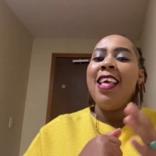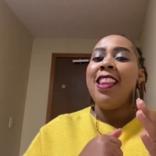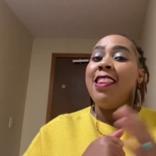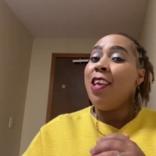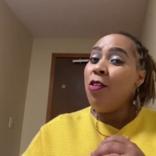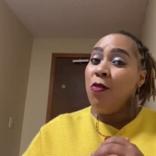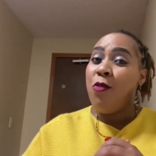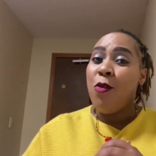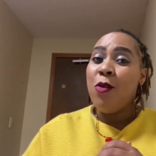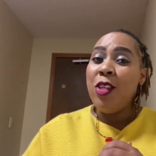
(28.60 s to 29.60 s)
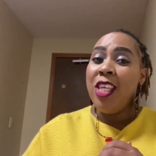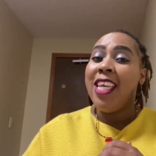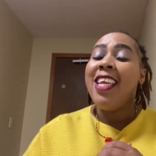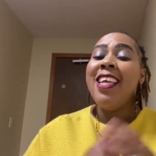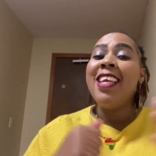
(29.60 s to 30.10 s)
Thank you for
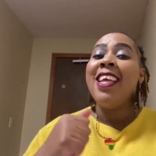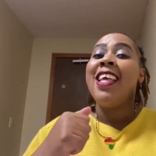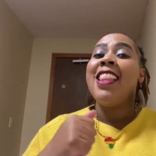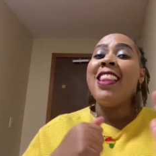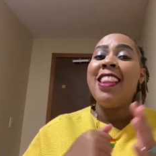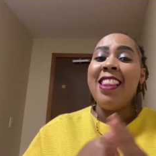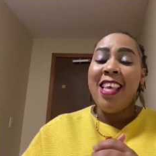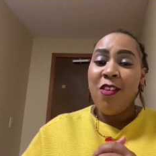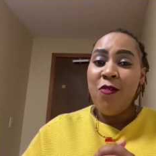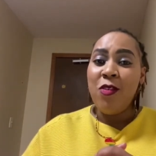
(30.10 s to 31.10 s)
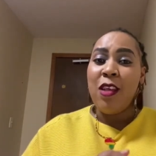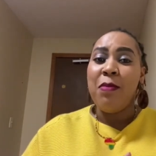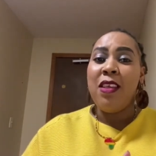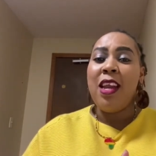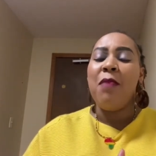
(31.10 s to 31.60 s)
watching. Thank you for
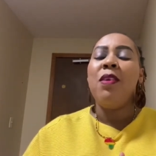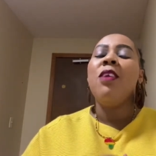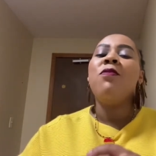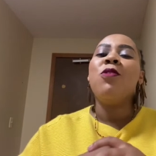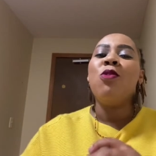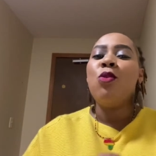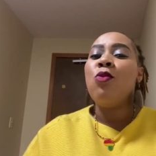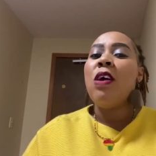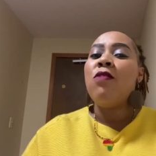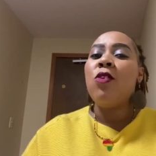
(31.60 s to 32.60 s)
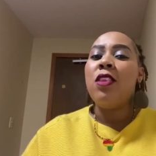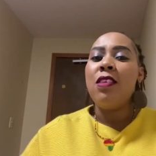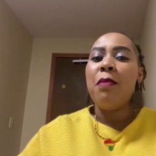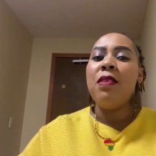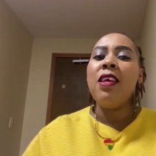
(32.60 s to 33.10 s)
subscribing. For those who have not
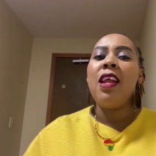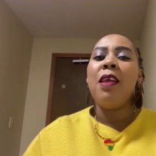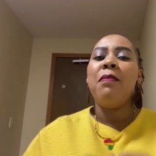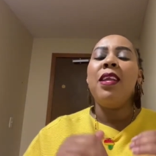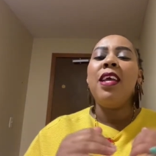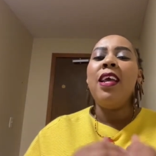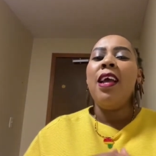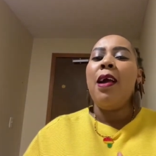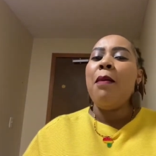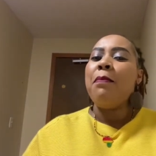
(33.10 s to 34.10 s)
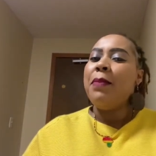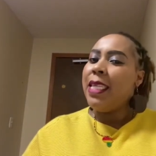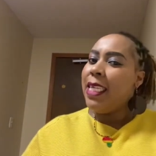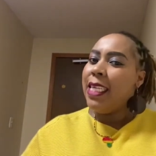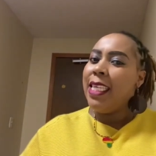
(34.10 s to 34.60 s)
subscribed,
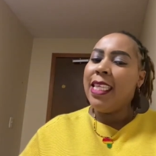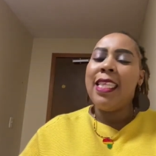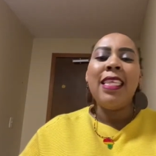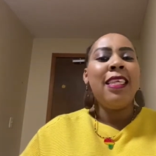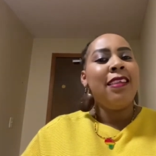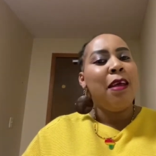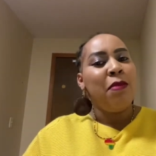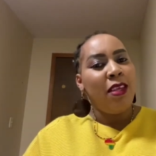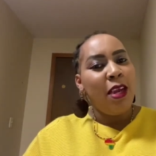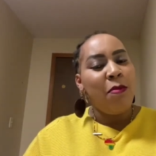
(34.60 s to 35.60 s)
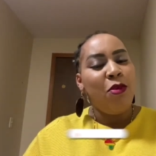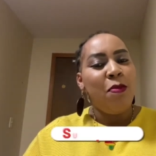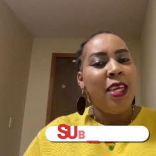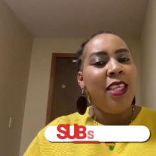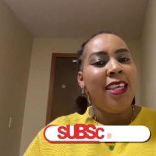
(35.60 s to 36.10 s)
please subscribe to
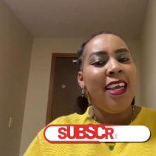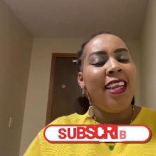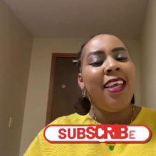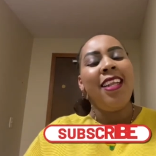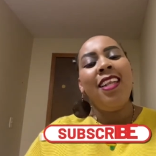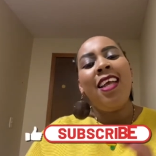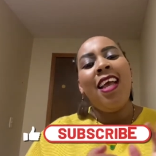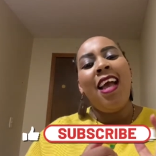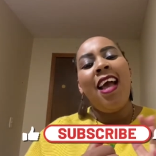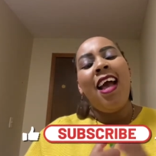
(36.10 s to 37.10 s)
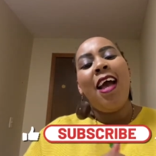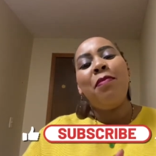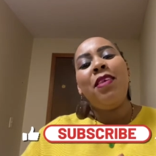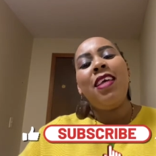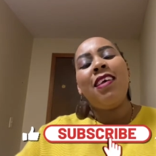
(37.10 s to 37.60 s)
my channel.
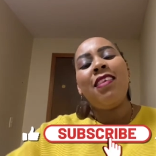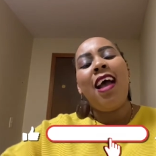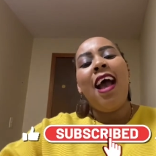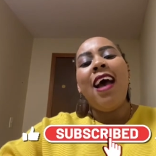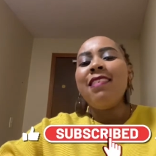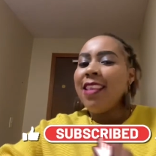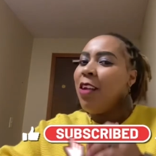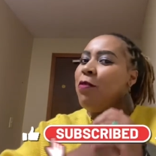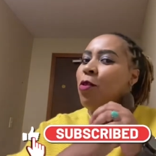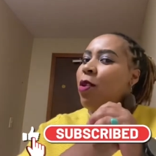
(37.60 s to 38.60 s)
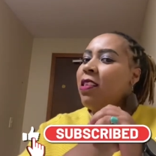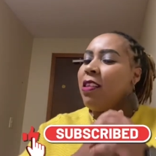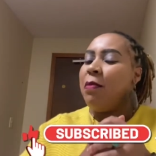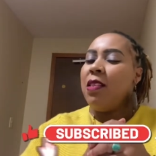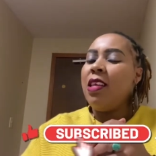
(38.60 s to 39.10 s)
I'm just asking for your
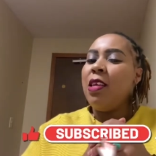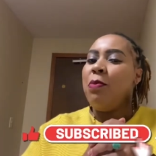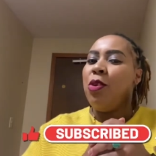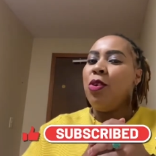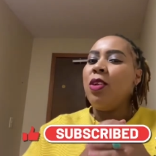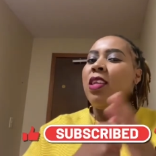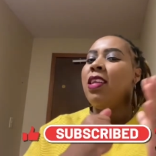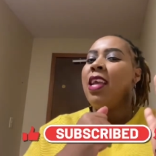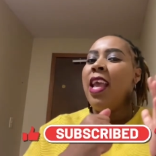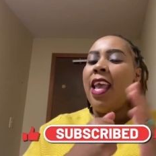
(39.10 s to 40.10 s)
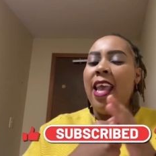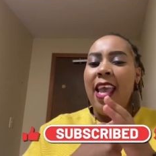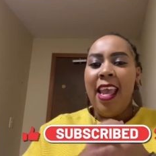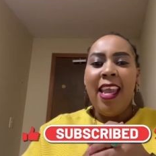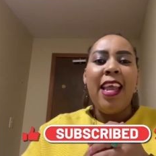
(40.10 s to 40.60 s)
subscription
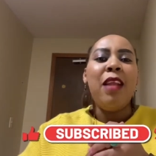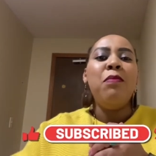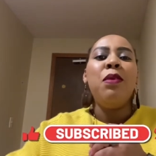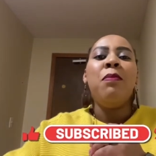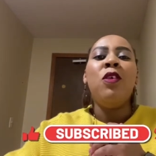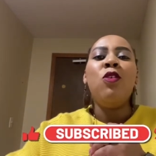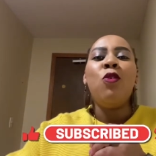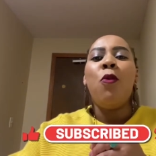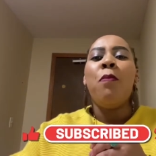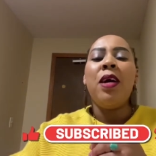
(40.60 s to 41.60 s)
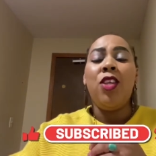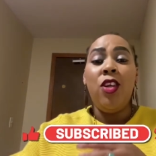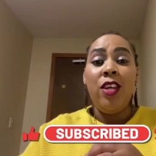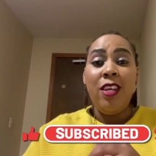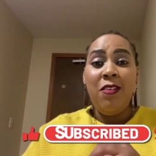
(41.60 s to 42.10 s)
and I'll be so much
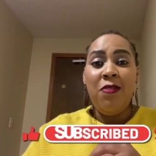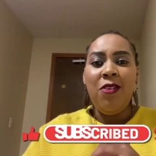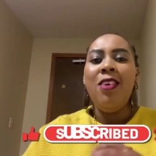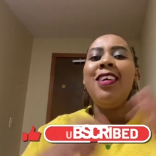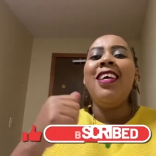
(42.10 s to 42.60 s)
grateful.